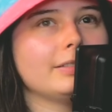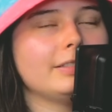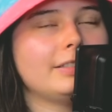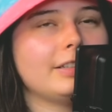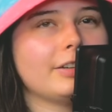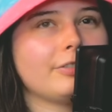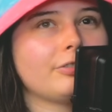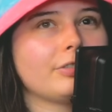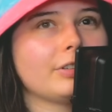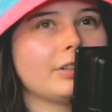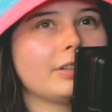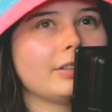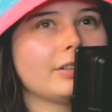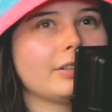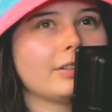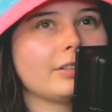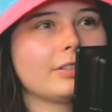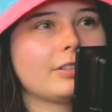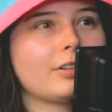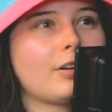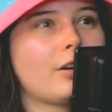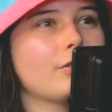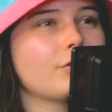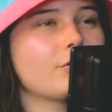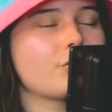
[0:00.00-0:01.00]
different
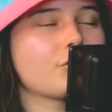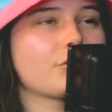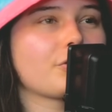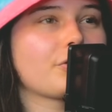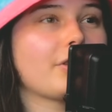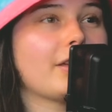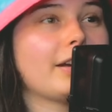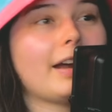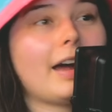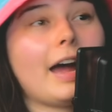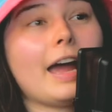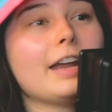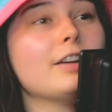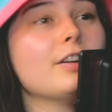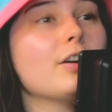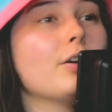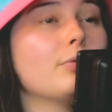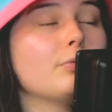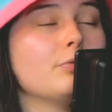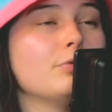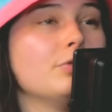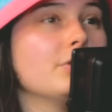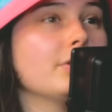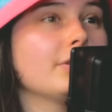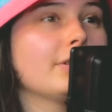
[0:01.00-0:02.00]
cultures that I
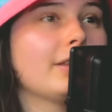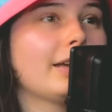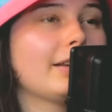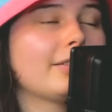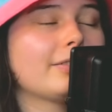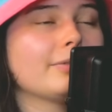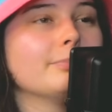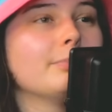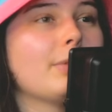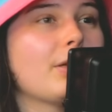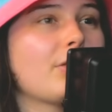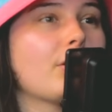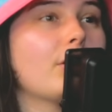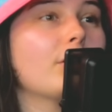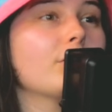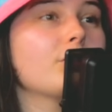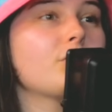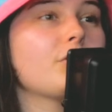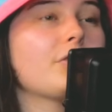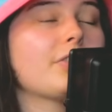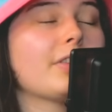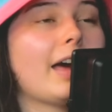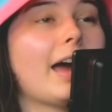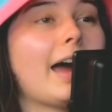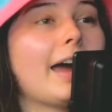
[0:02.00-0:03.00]
don't like,
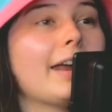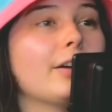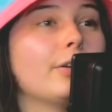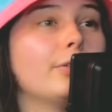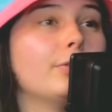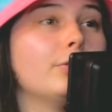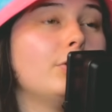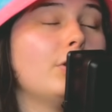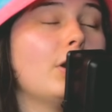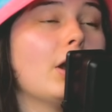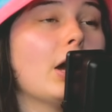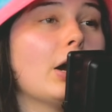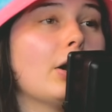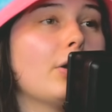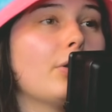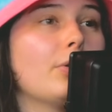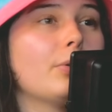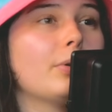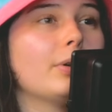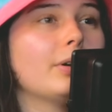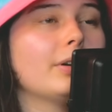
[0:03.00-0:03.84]
mythologies that I don't know,